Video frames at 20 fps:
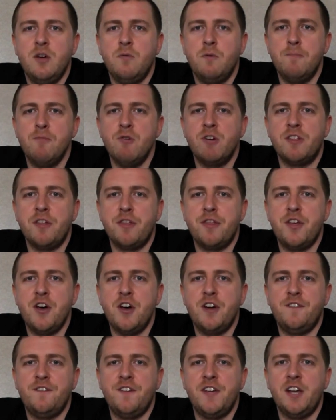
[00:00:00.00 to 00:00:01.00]
We bring the
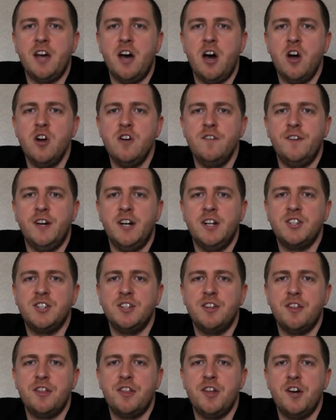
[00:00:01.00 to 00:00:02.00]
3rd finger over to
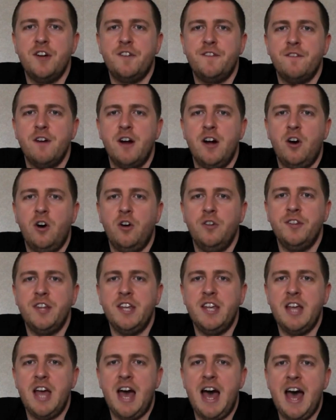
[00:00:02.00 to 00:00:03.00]
the 3rd fret on
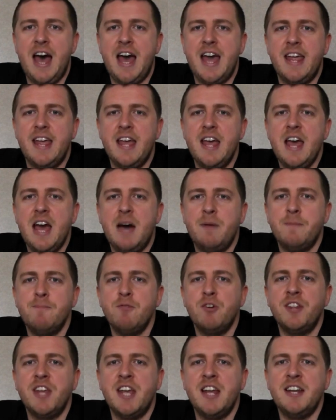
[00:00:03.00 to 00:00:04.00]
the A, and we
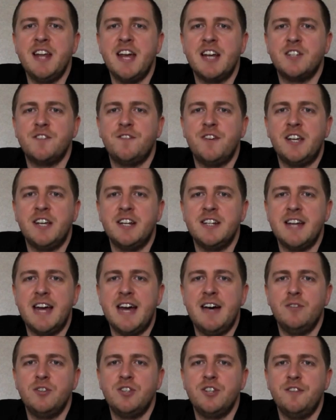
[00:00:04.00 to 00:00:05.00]
bring the index finger
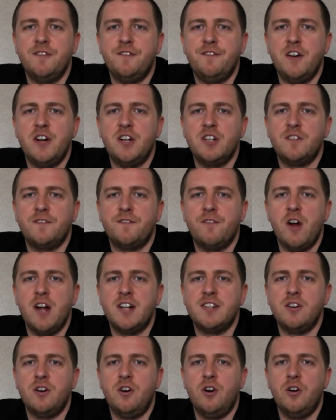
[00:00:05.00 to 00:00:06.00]
down to the 1st
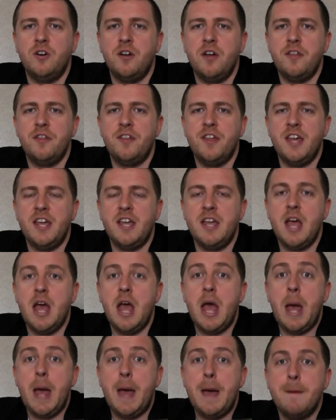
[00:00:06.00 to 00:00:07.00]
fret on the
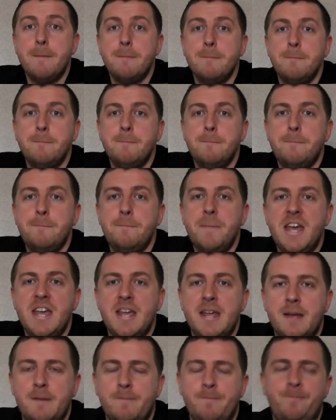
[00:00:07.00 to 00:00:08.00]

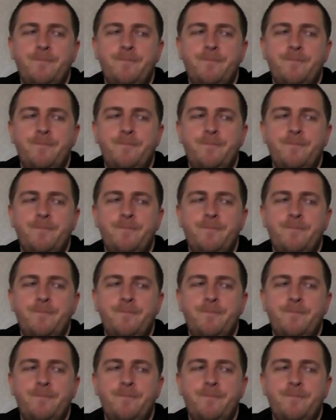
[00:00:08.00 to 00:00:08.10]
B.